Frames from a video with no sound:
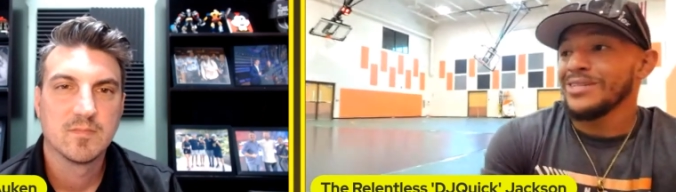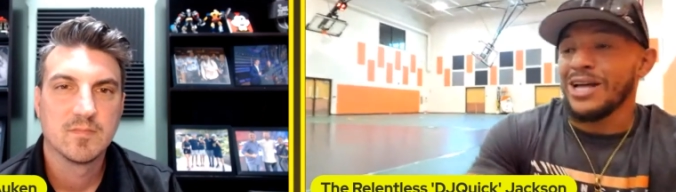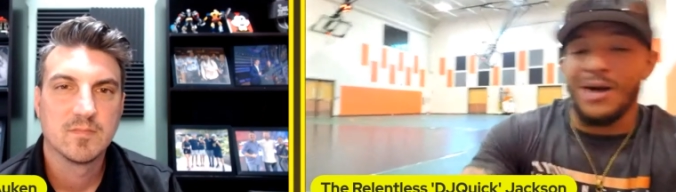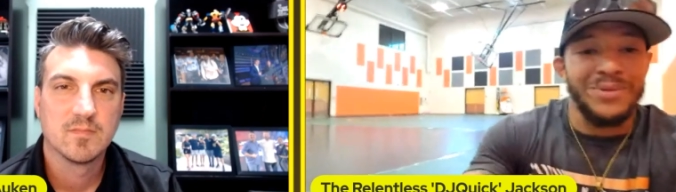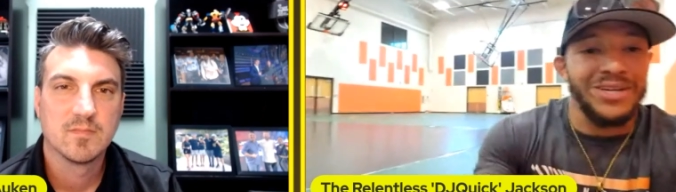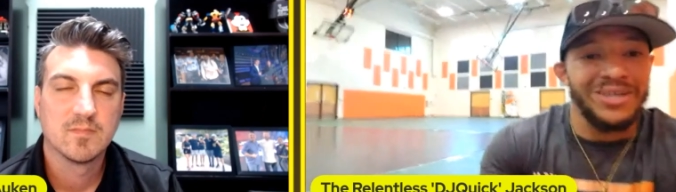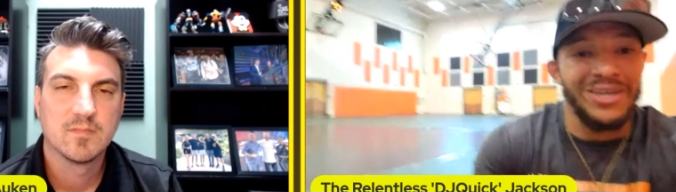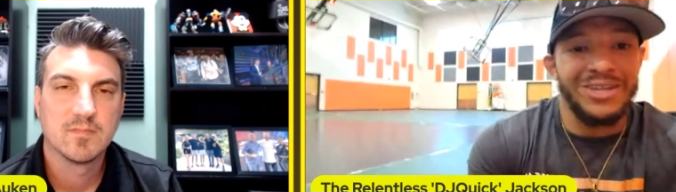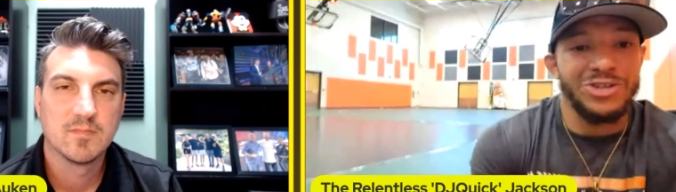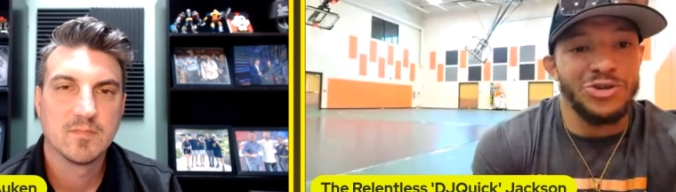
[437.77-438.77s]
Speaker 1: coming
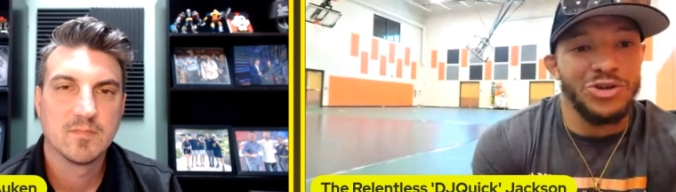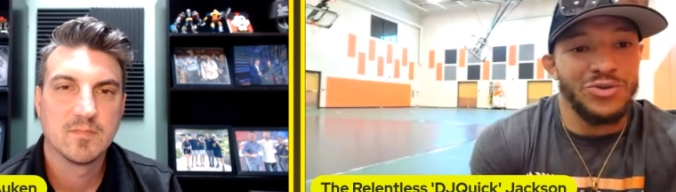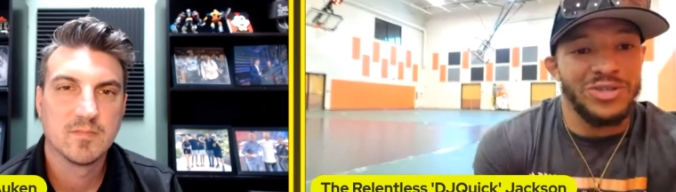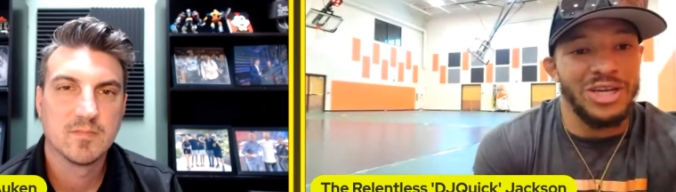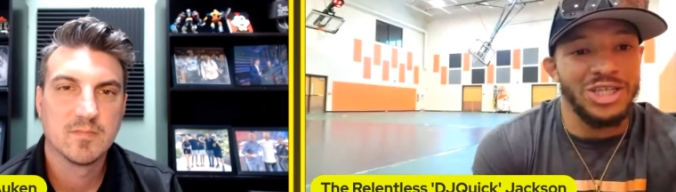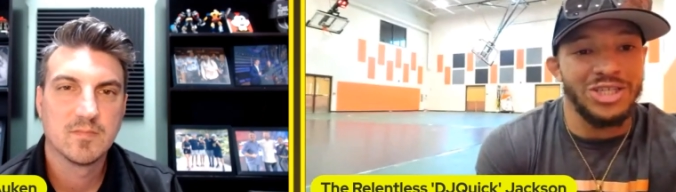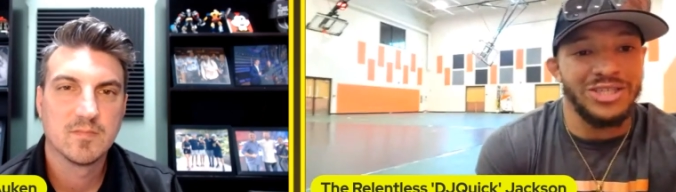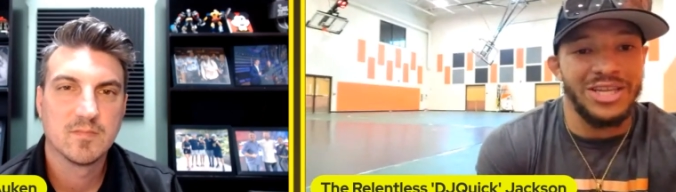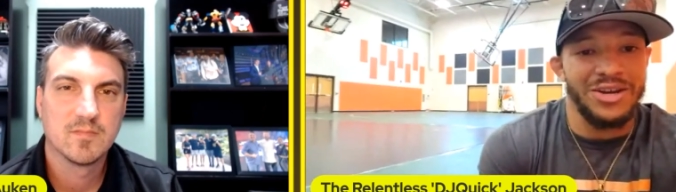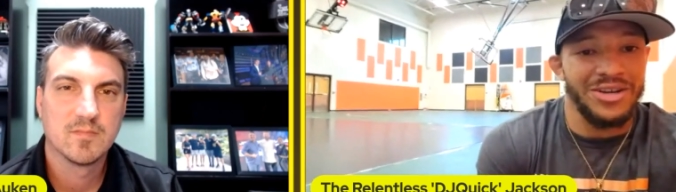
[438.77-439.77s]
to two to three sessions
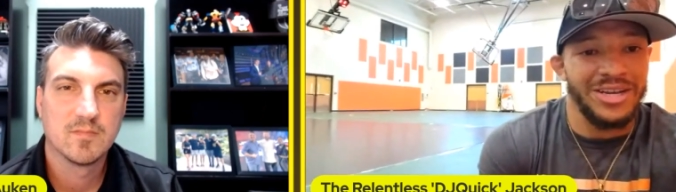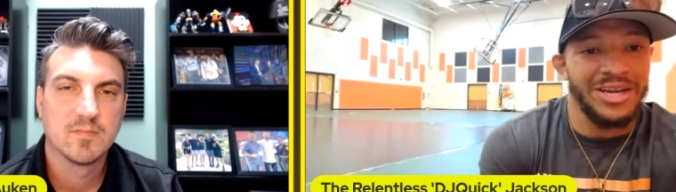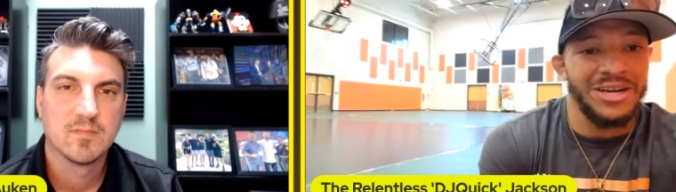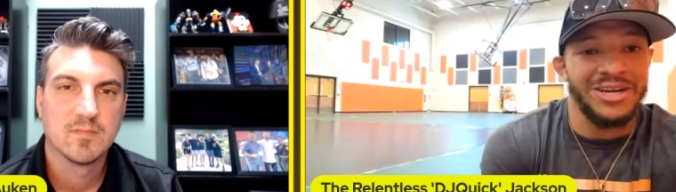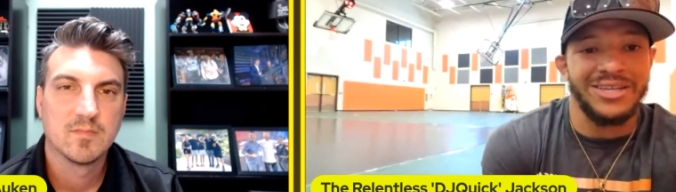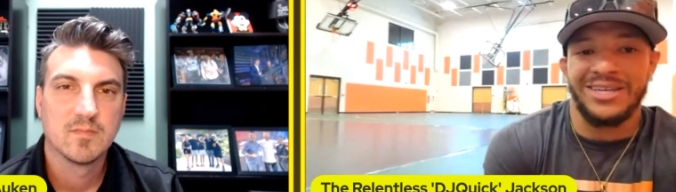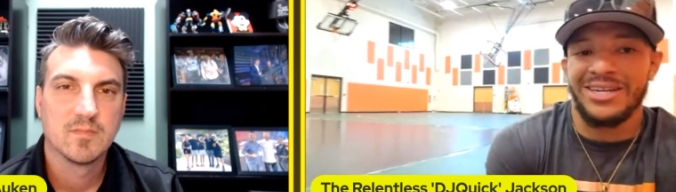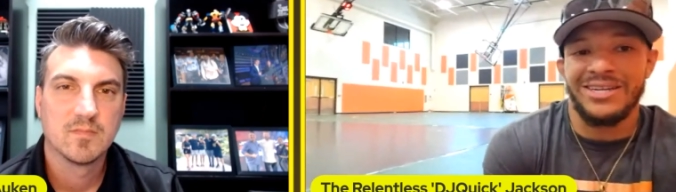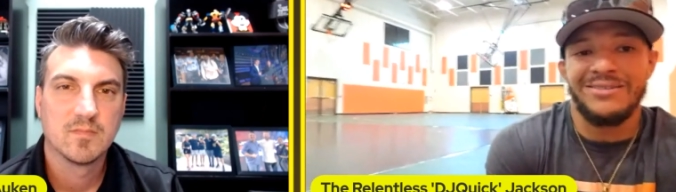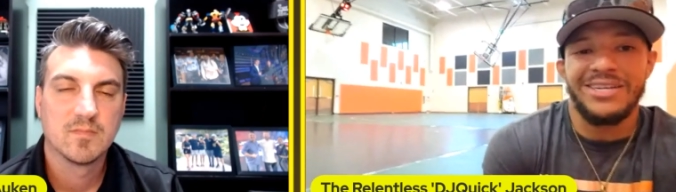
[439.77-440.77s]
during here, and
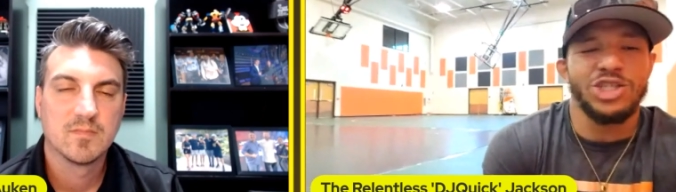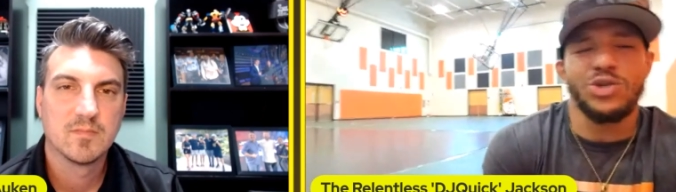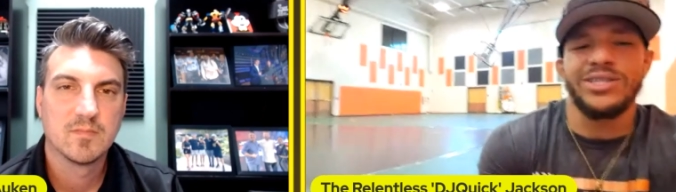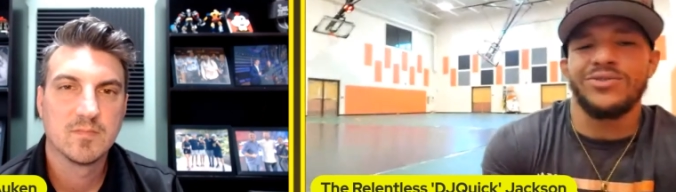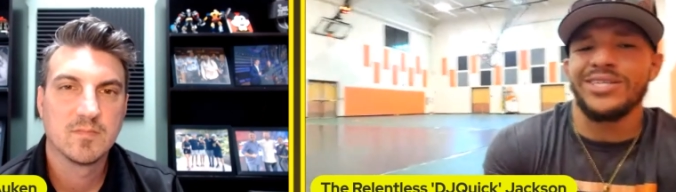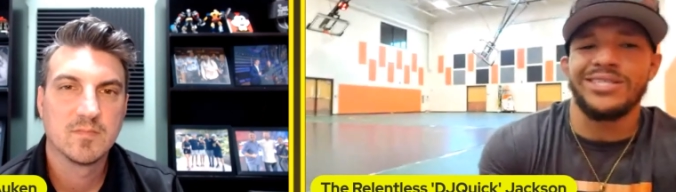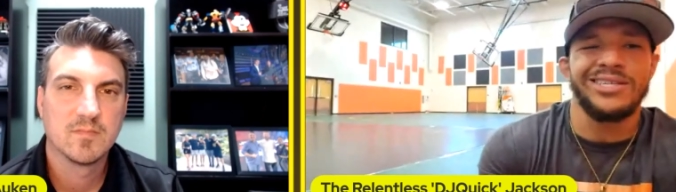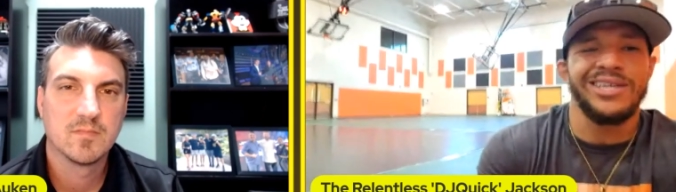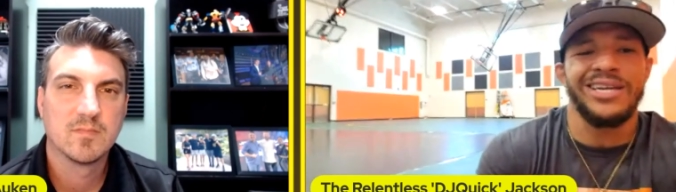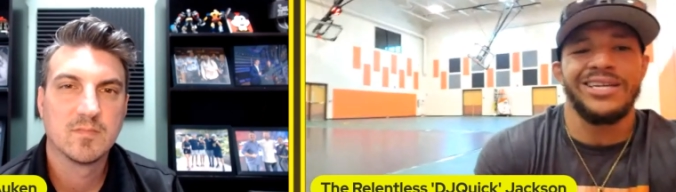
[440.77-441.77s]
then enjoying the rest of the
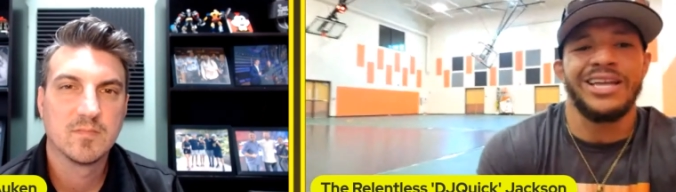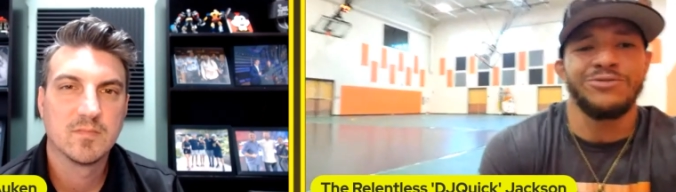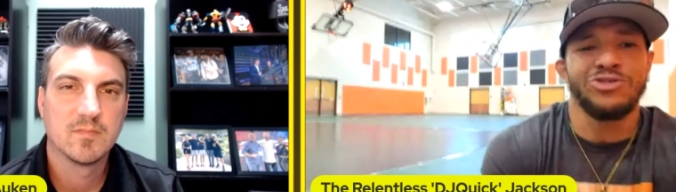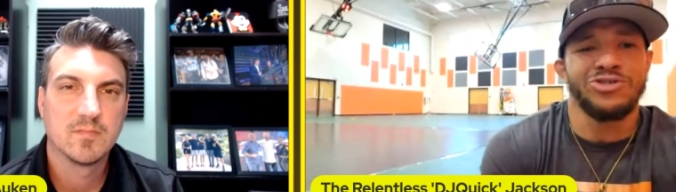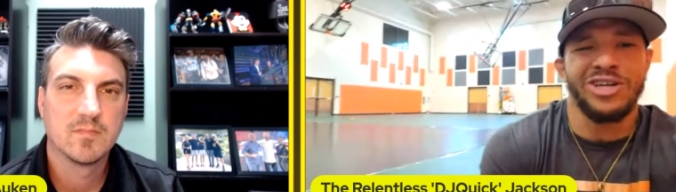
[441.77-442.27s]
day in the afternoon.